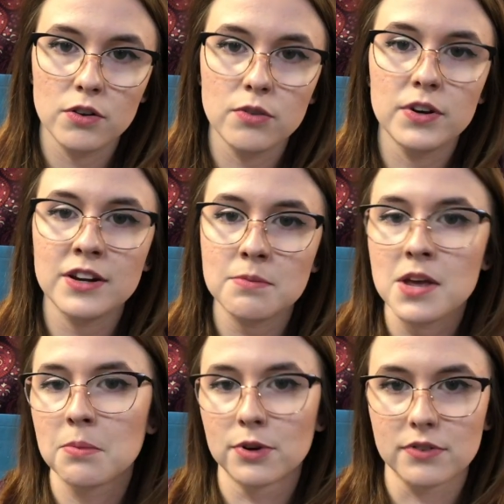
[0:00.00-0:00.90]
You need to
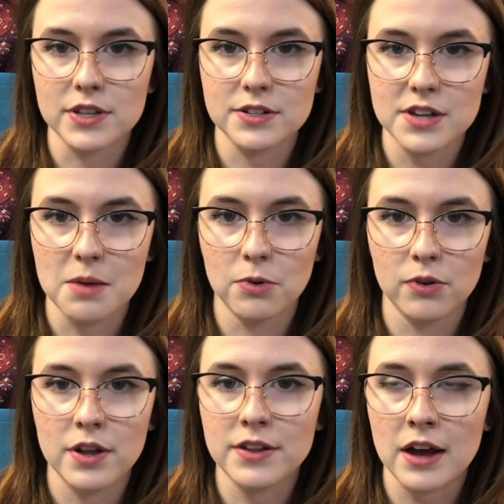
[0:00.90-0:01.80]
be able to read the
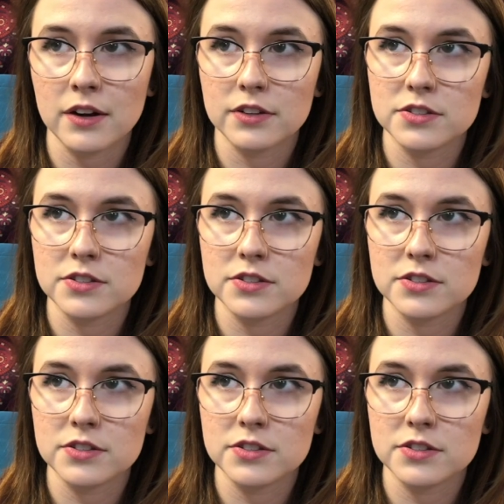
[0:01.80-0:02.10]
table, and that,